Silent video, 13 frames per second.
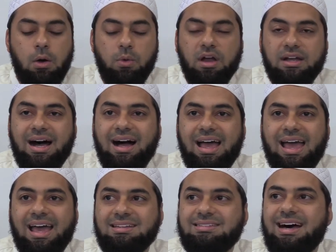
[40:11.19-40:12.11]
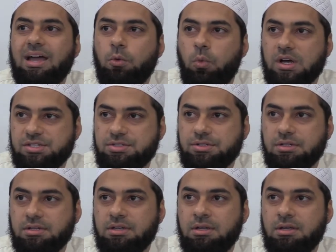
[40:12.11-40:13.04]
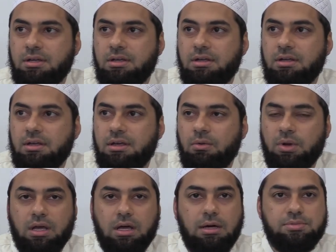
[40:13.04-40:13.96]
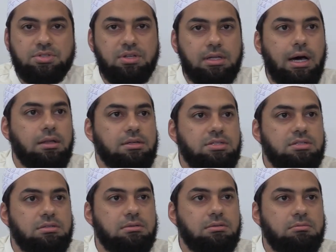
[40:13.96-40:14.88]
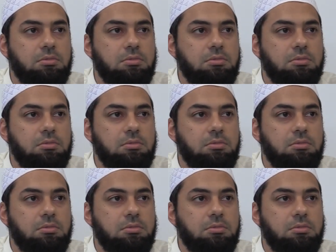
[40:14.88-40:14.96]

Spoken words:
We are not anti-Western when it comes to the knowledge,